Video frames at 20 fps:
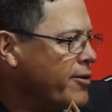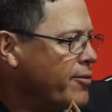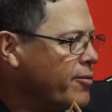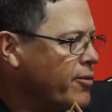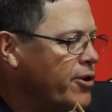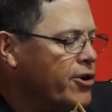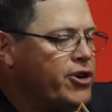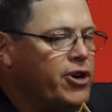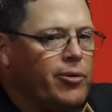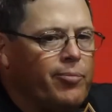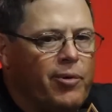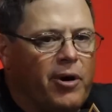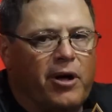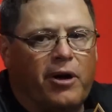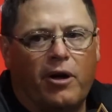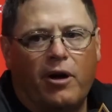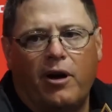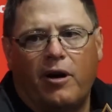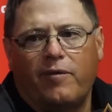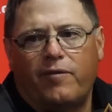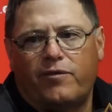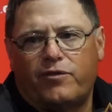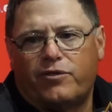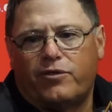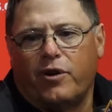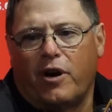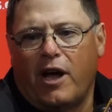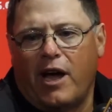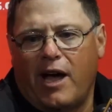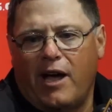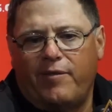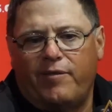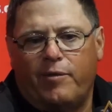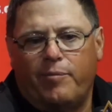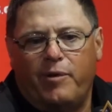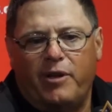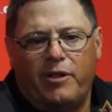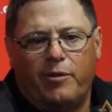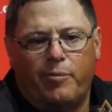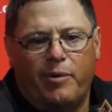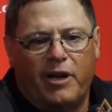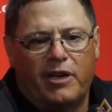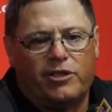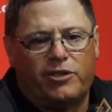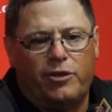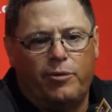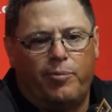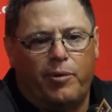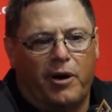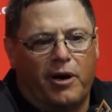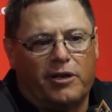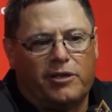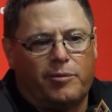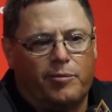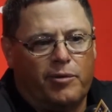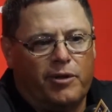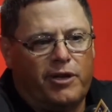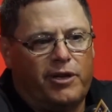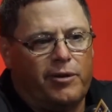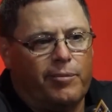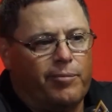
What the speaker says: Work your butt off. Strive to be the best you possibly